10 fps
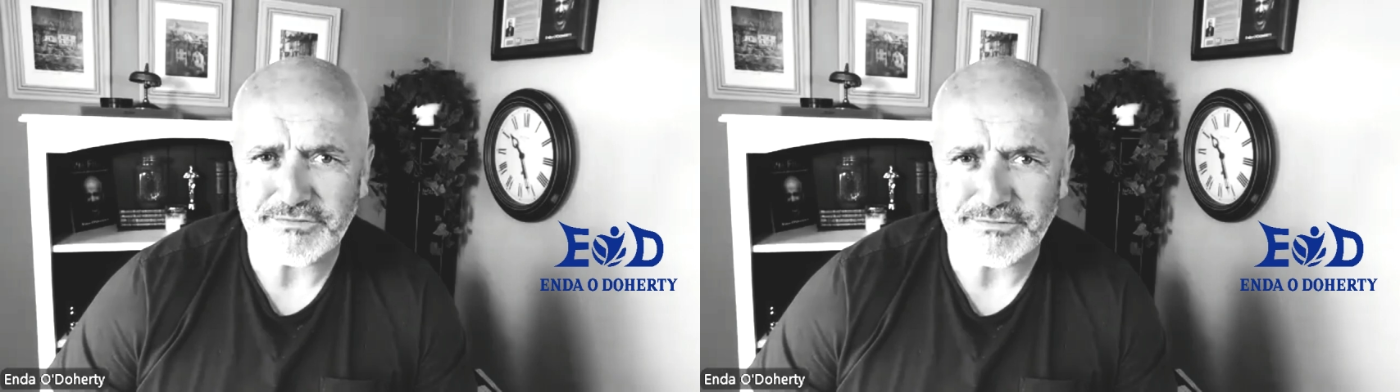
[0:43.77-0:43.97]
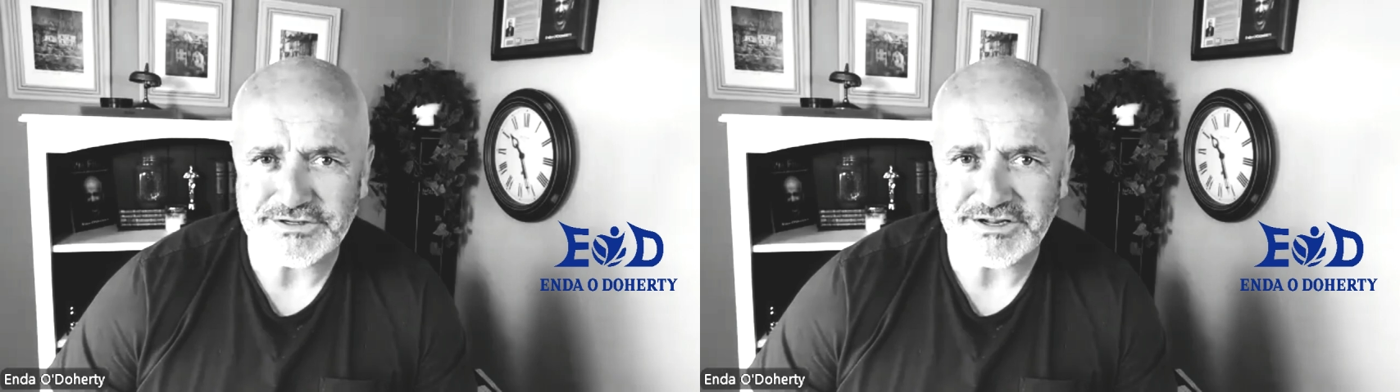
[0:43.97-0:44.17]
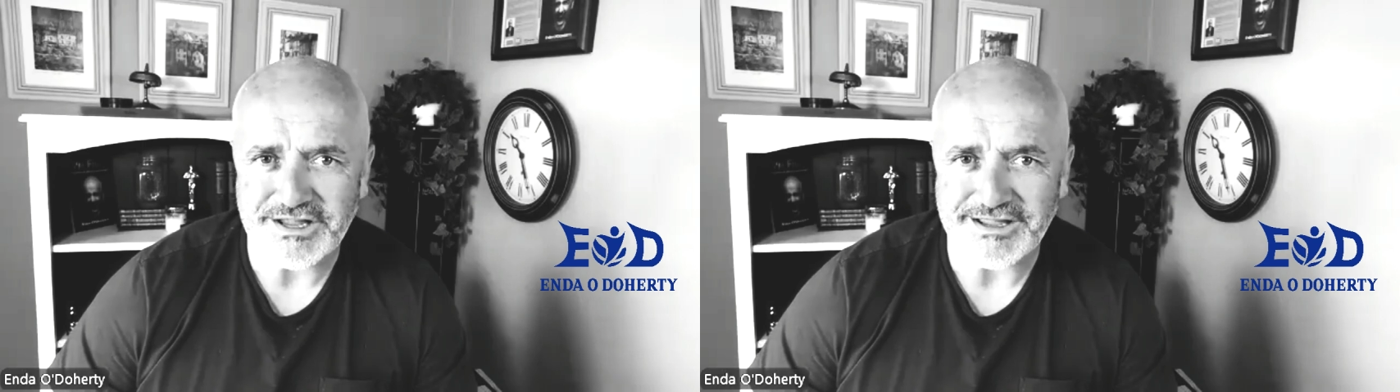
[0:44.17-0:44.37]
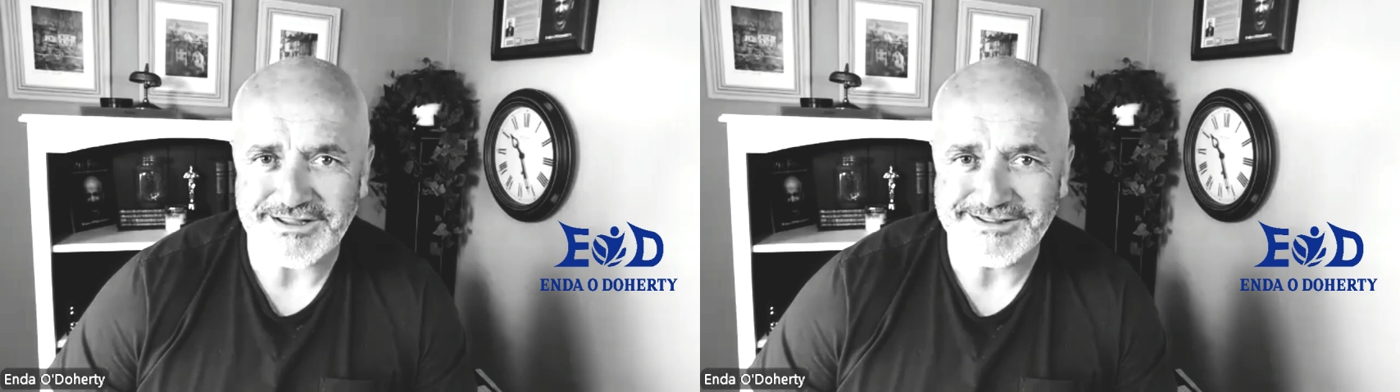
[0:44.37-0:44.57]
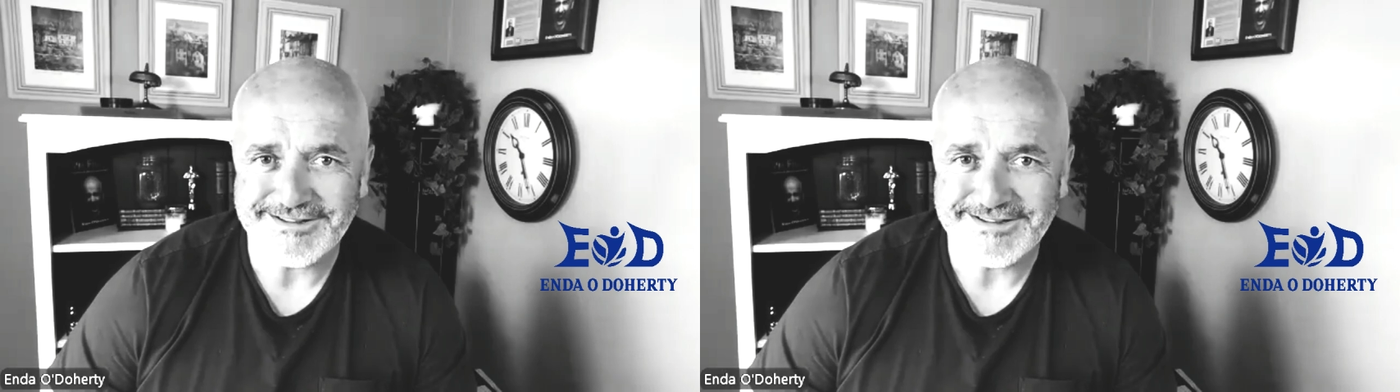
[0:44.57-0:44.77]
for today?
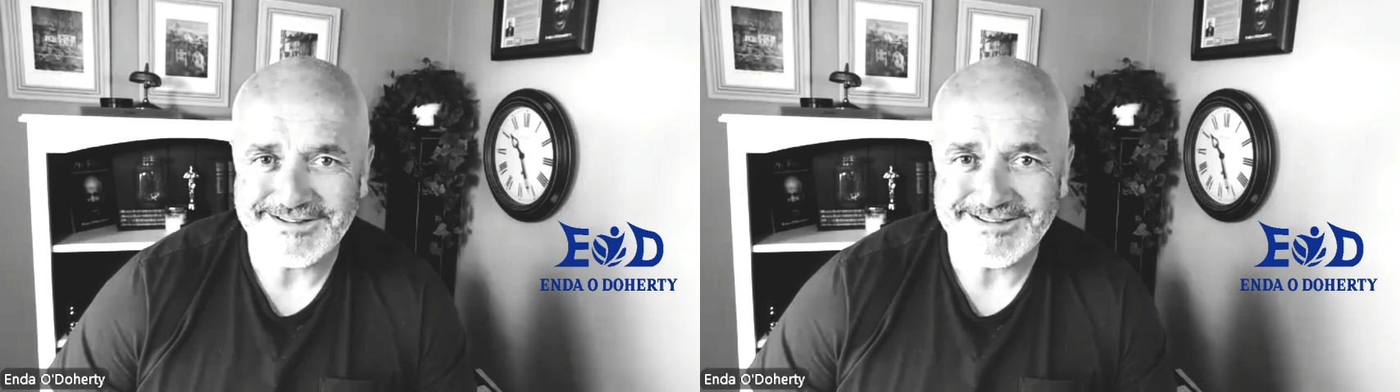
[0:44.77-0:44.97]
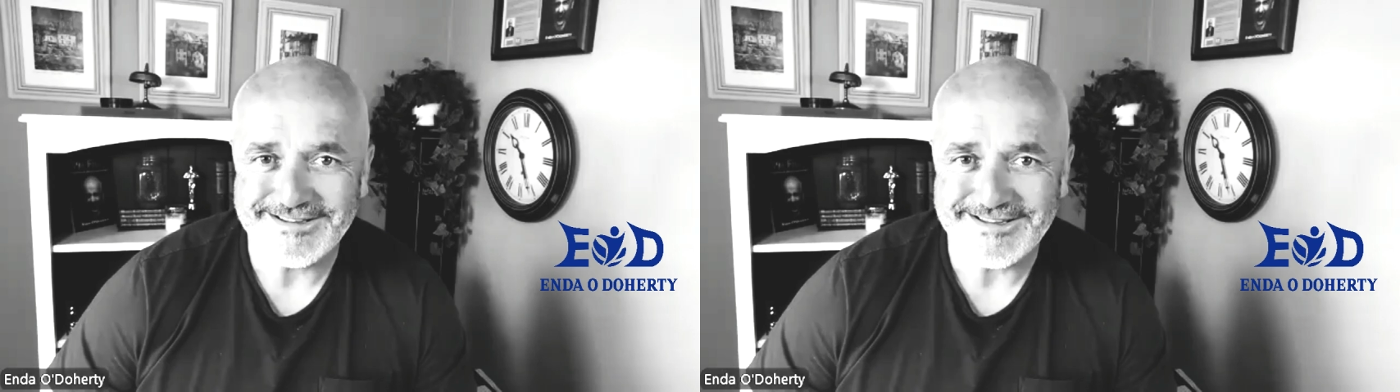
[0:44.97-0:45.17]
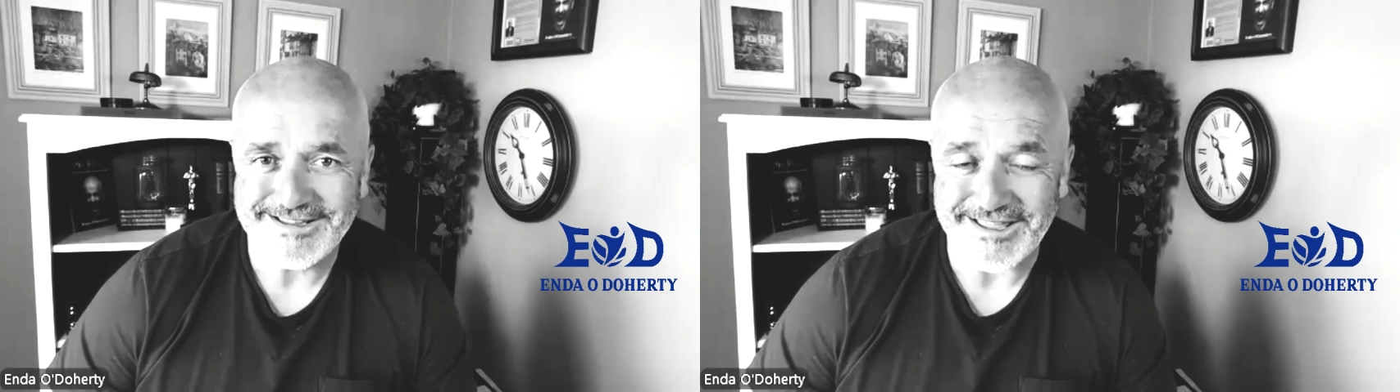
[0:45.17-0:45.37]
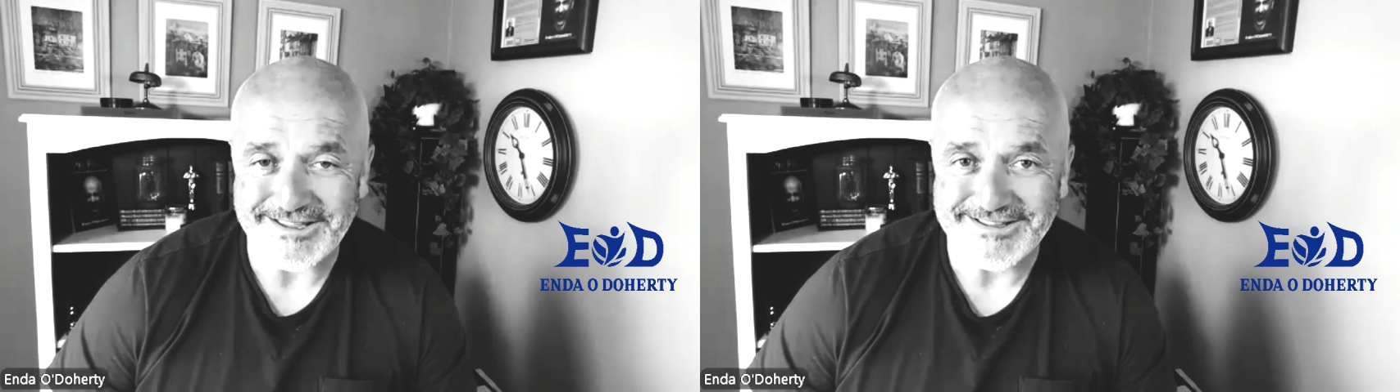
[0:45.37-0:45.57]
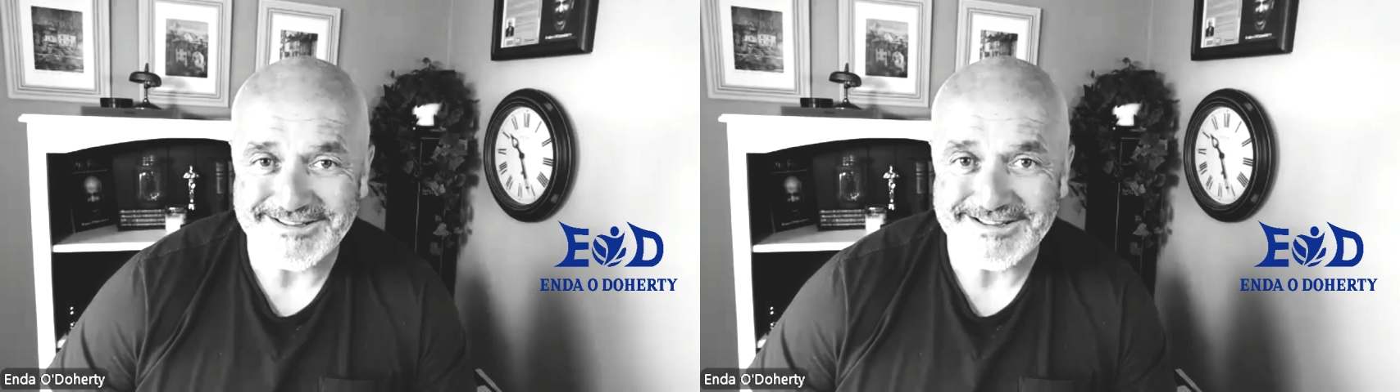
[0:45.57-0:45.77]

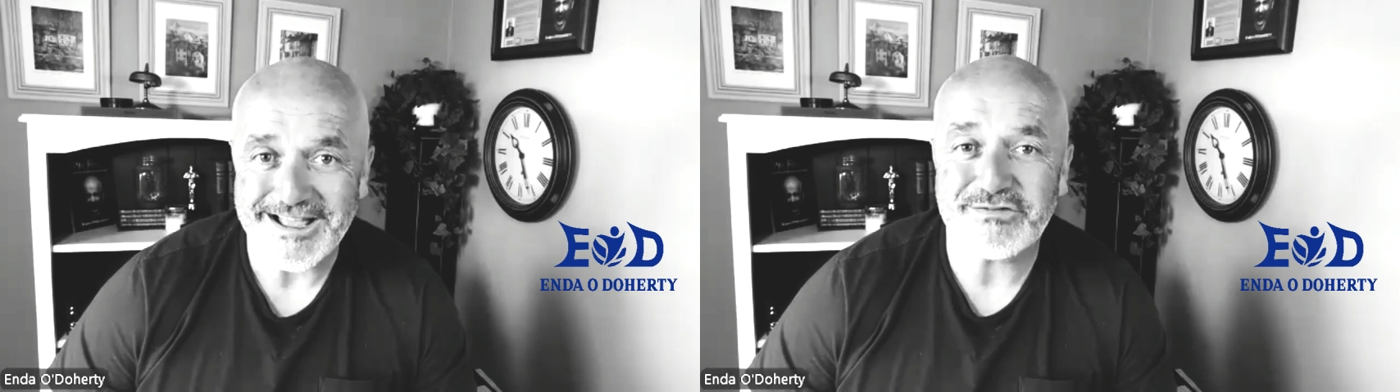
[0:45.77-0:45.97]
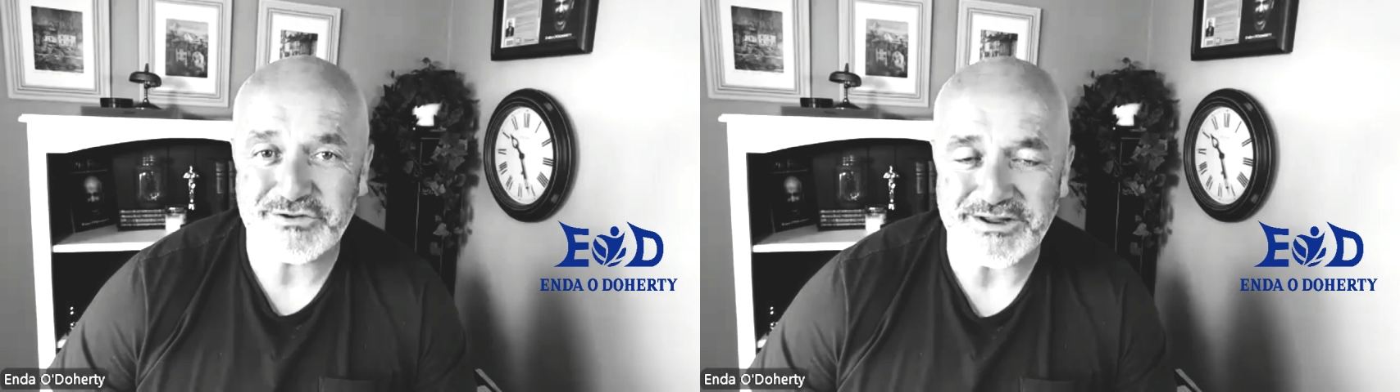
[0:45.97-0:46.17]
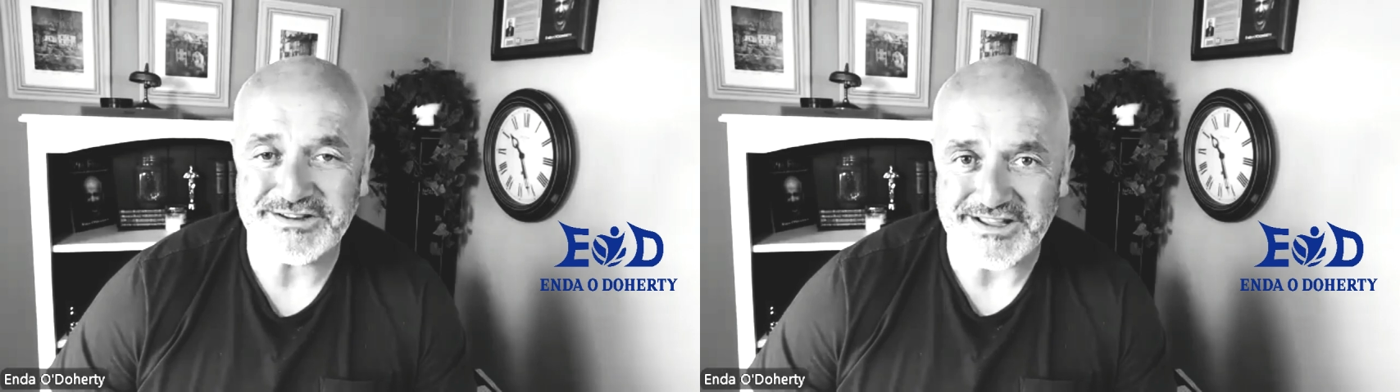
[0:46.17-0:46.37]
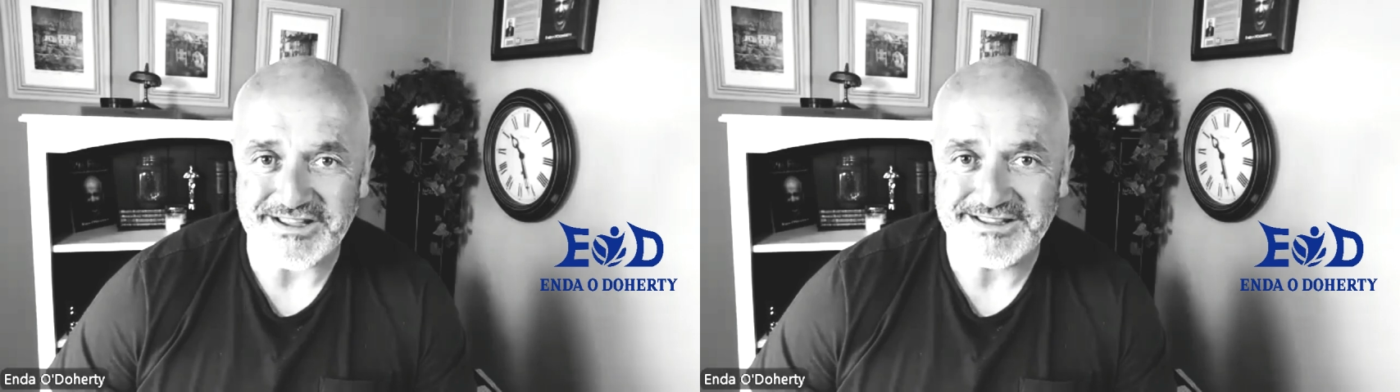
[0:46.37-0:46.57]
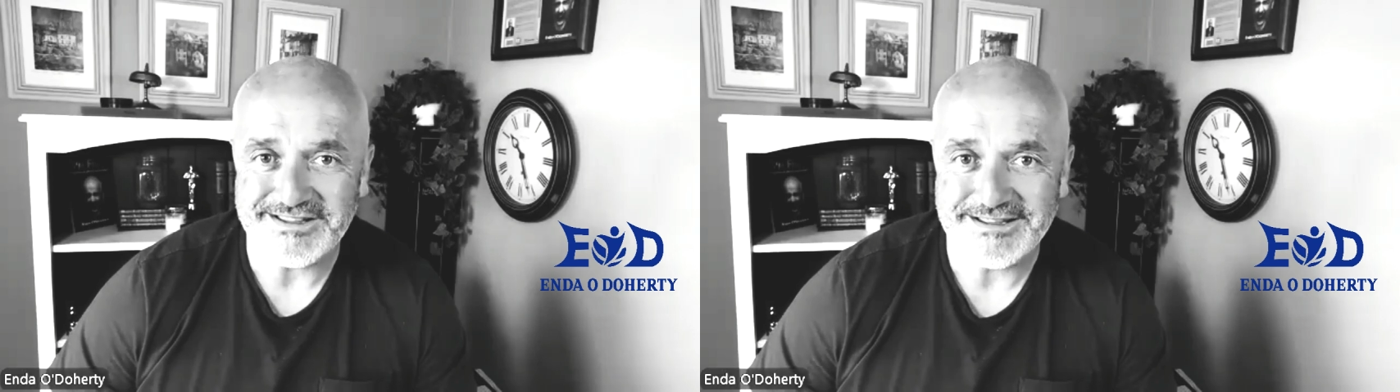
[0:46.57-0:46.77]
Hey, have a great
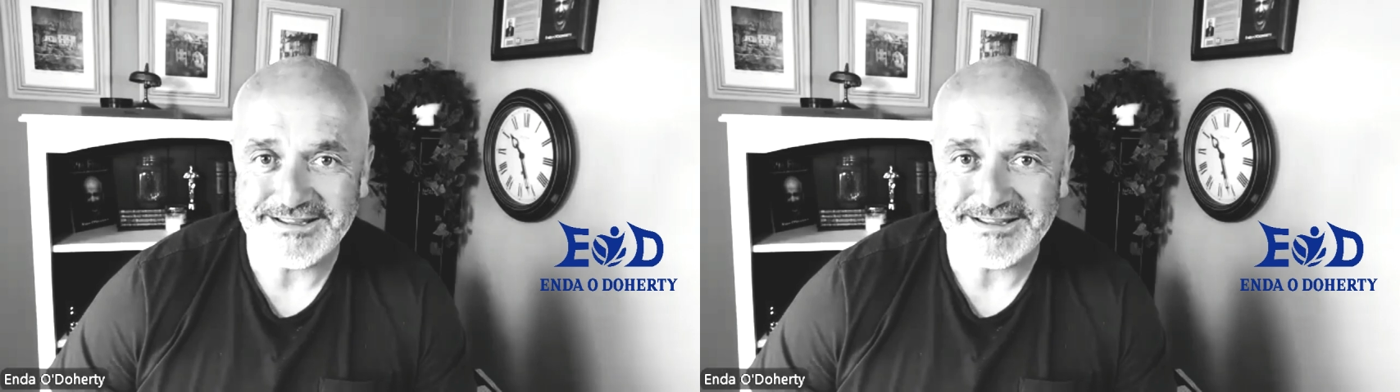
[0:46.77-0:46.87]
day.